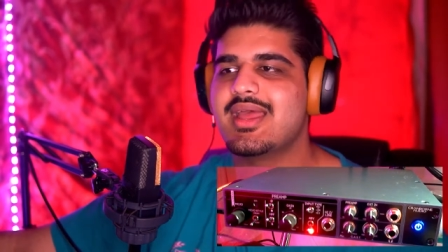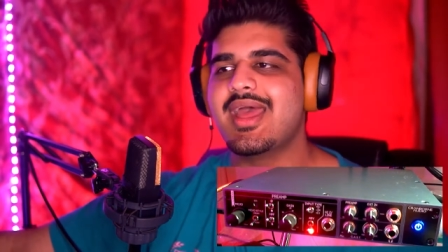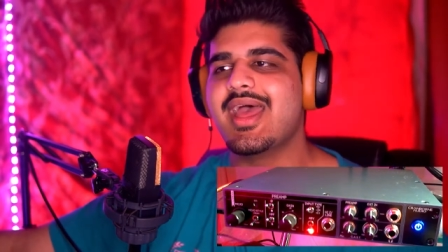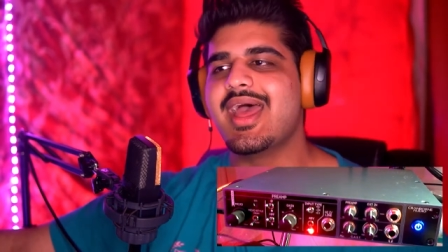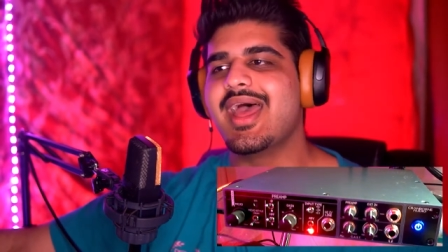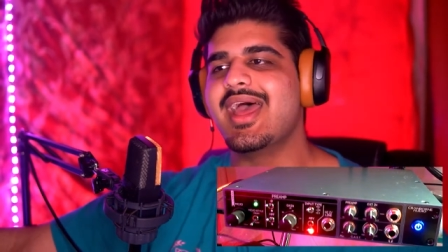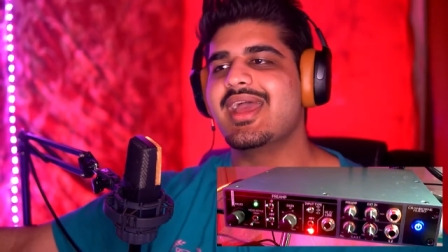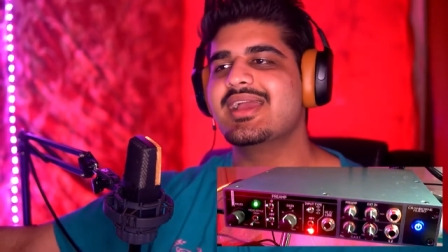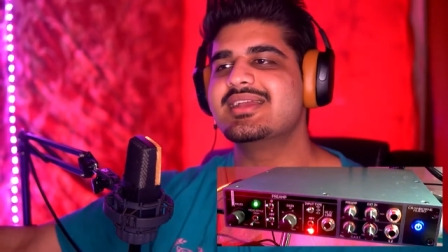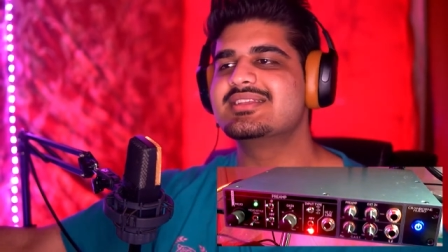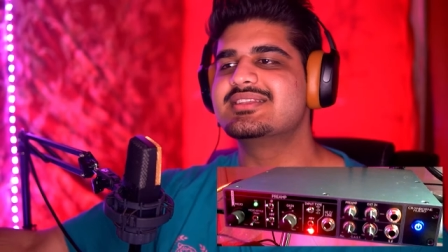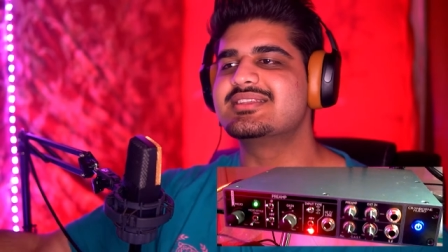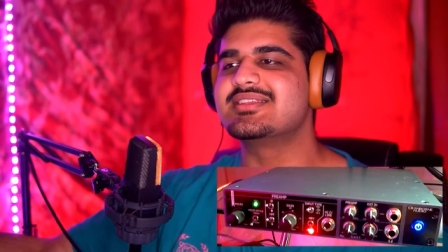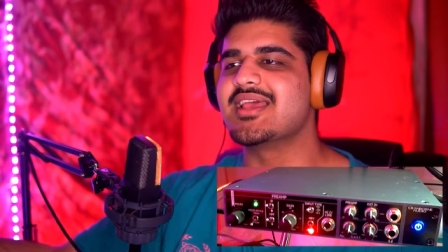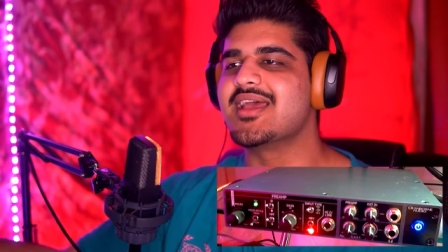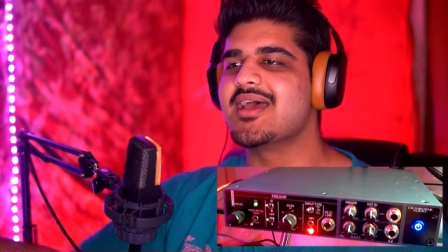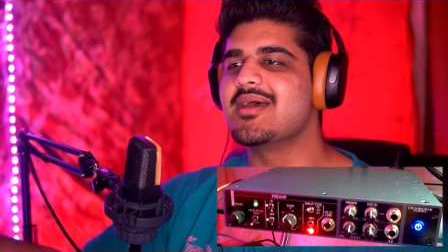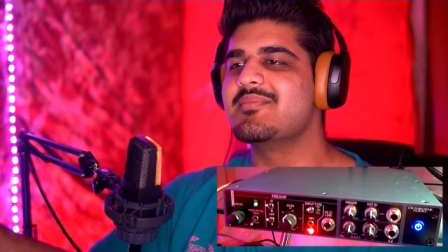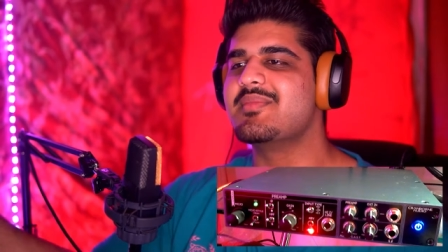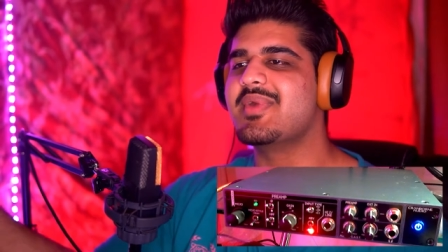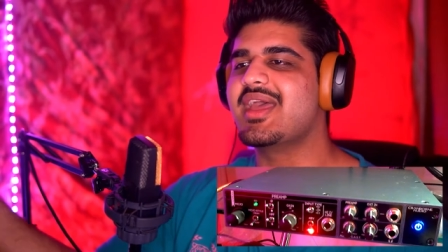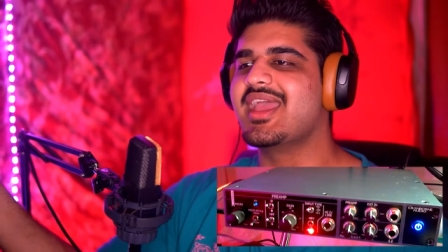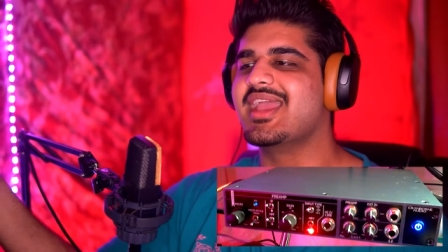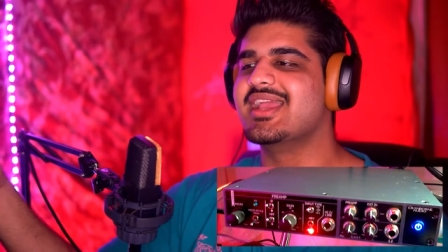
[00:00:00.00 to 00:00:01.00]

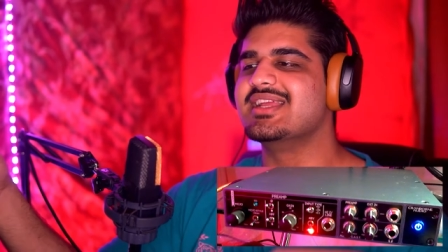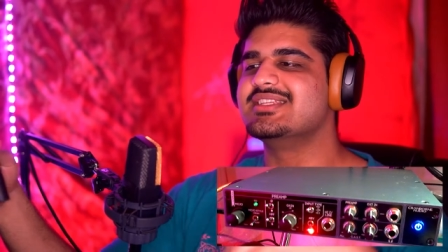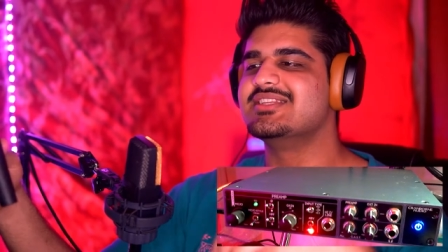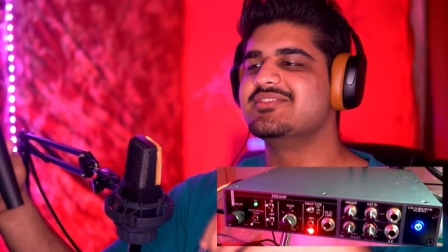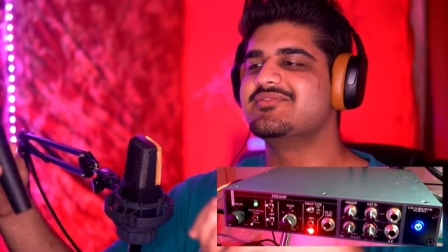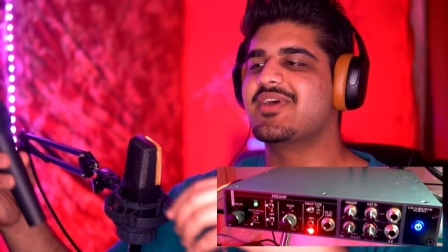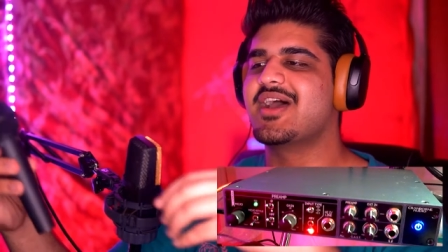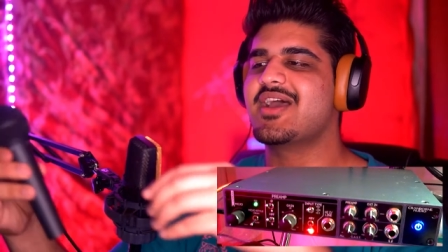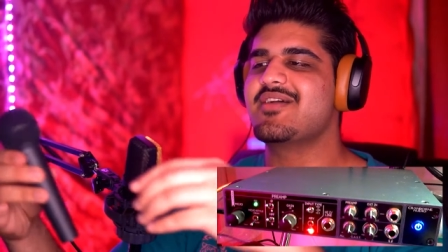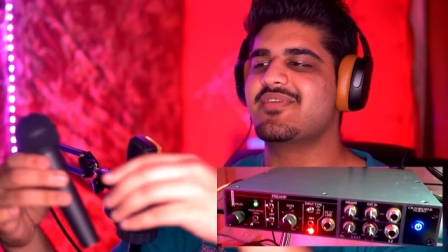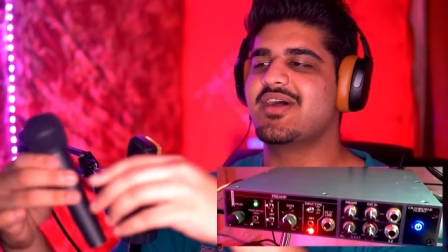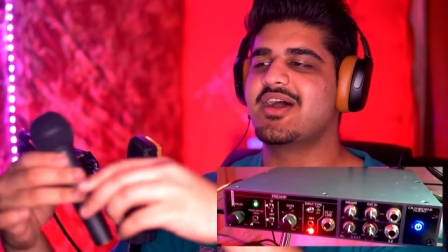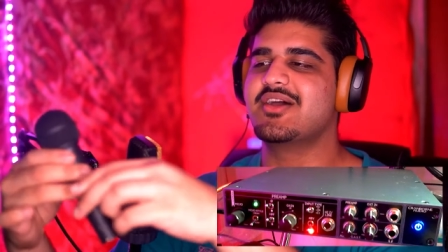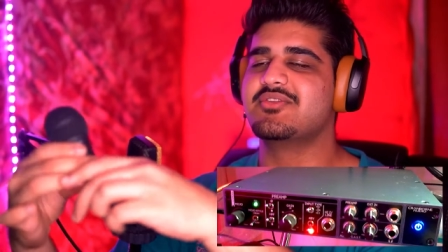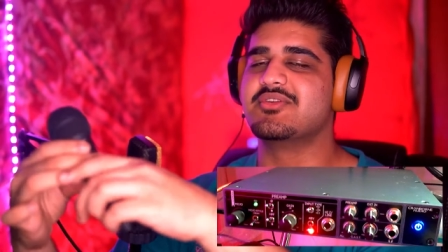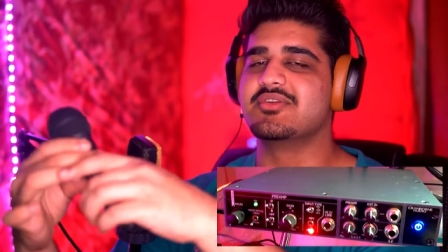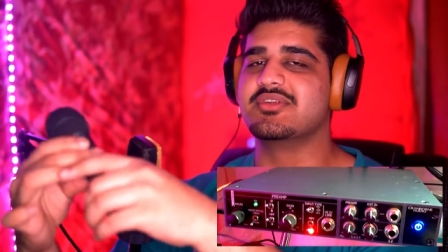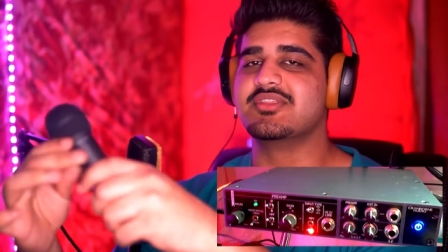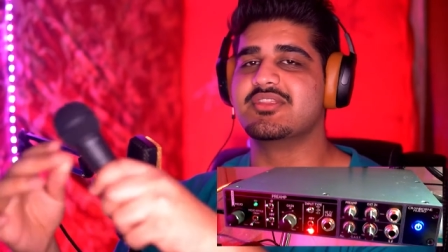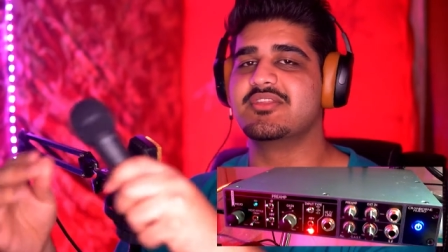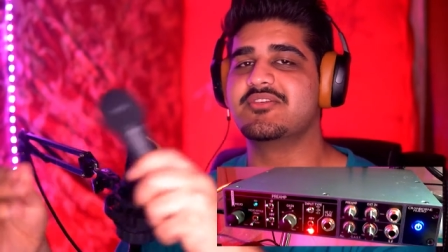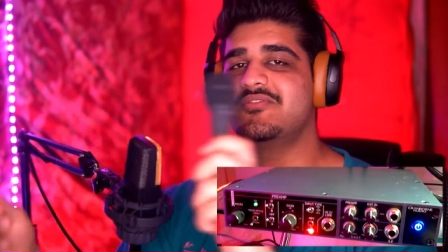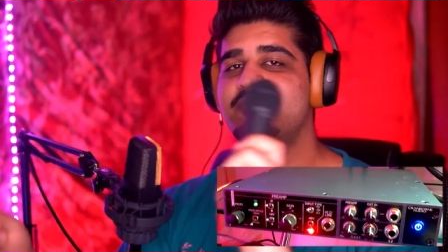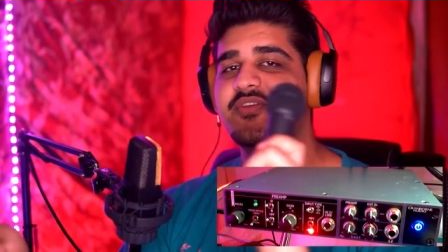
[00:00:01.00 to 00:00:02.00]

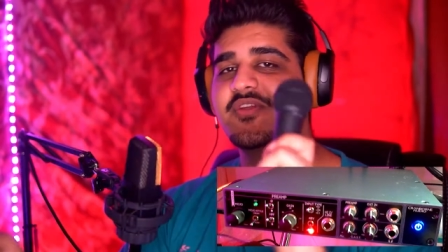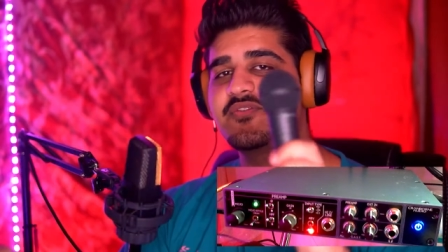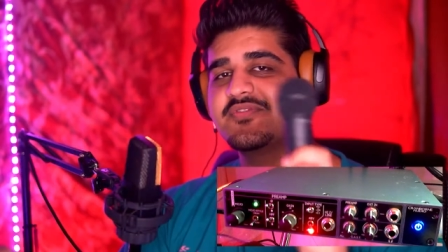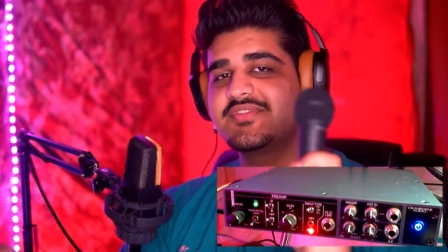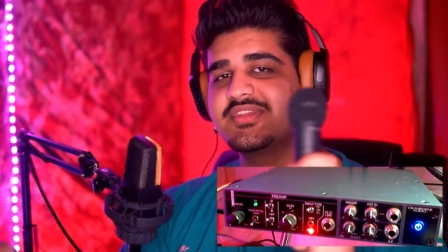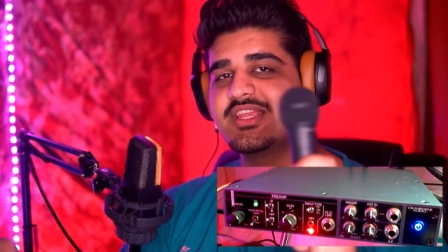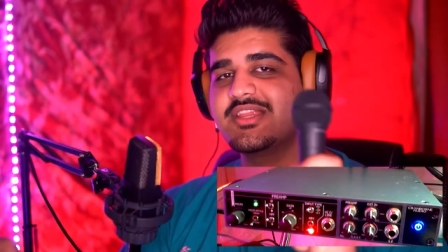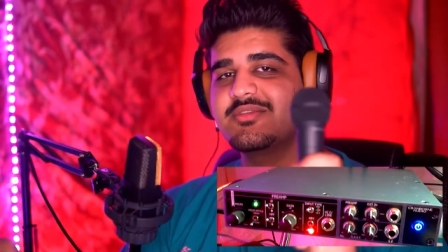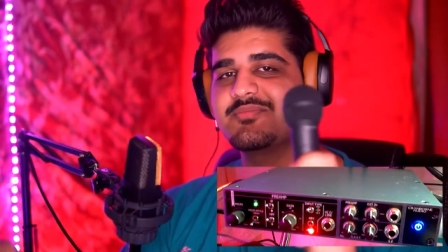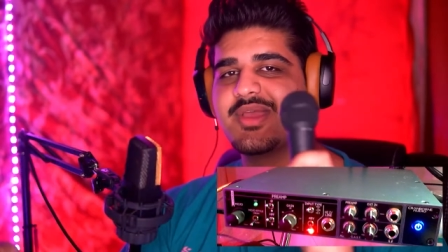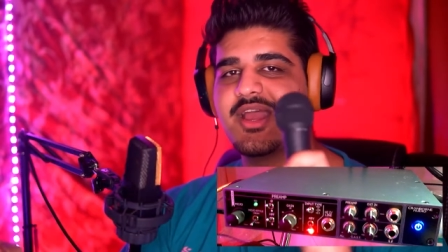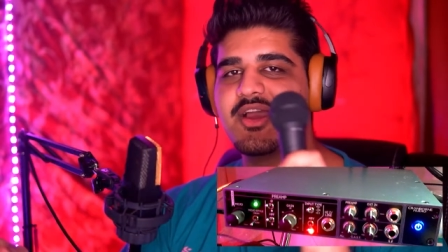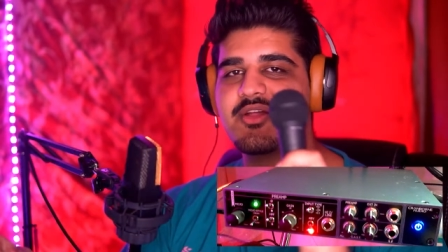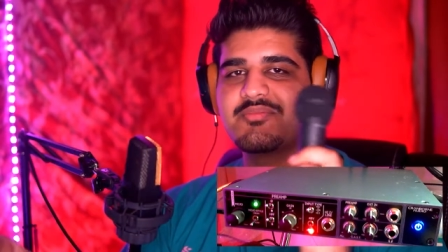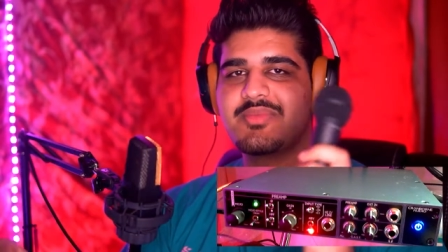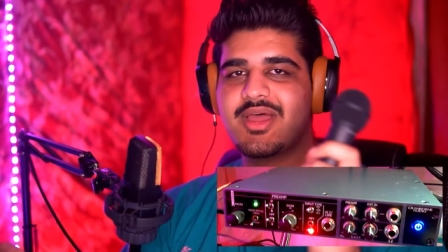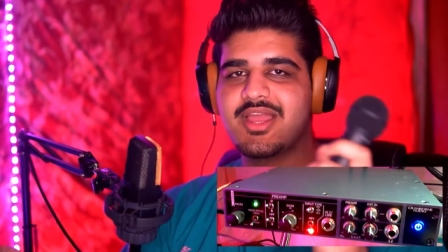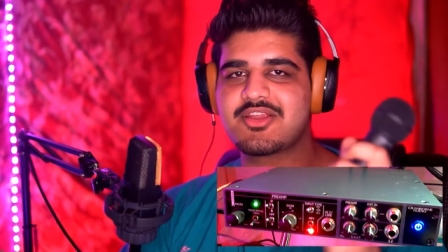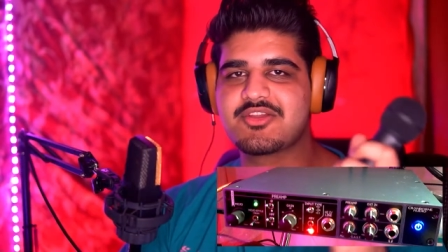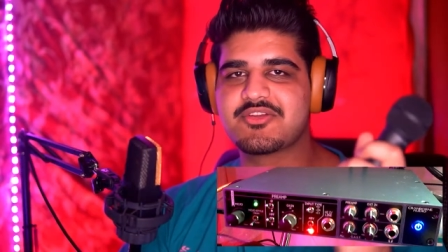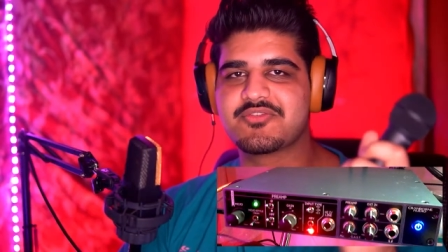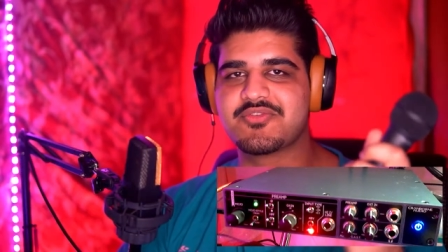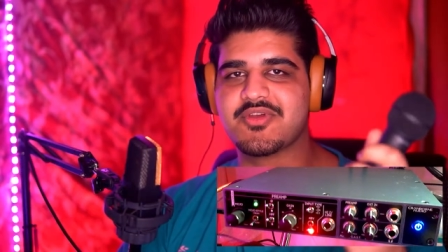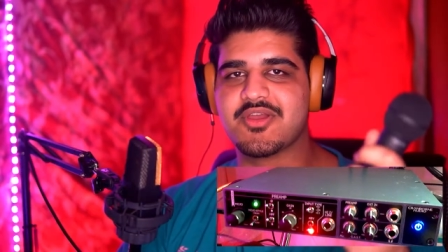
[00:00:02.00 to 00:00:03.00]
XM8500, the 15-pound
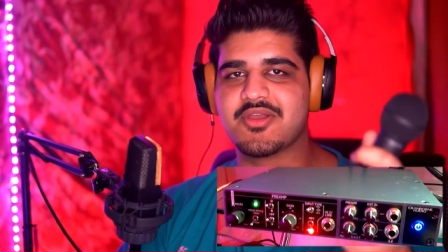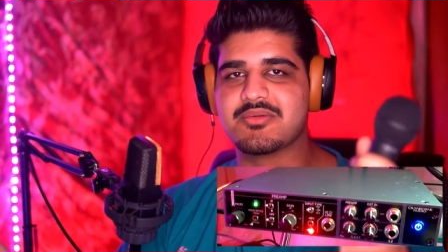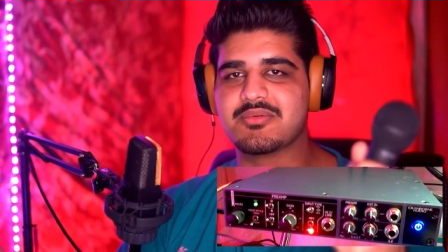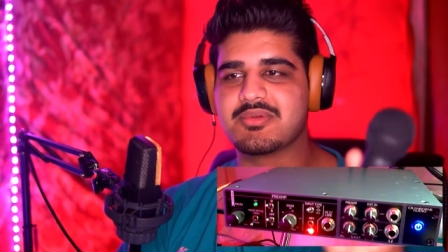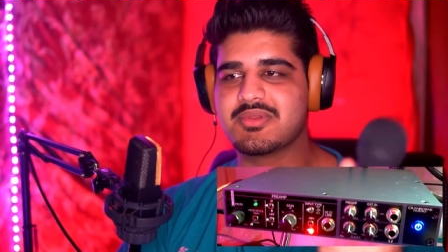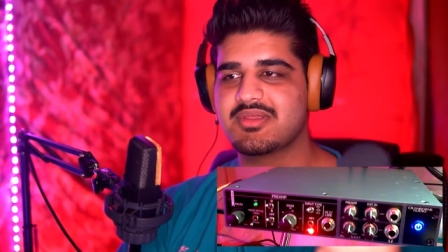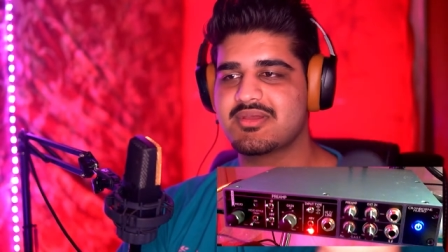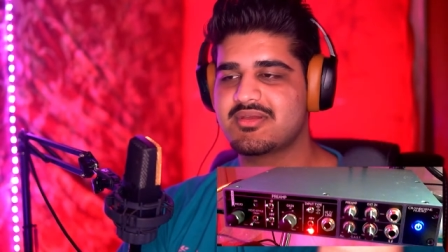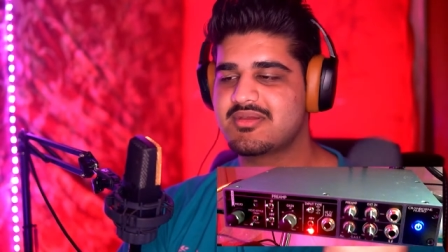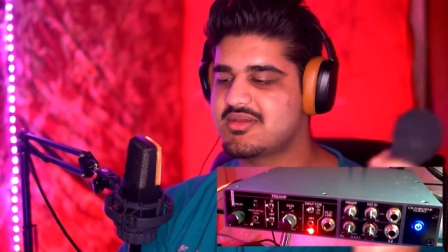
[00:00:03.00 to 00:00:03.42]
microphone.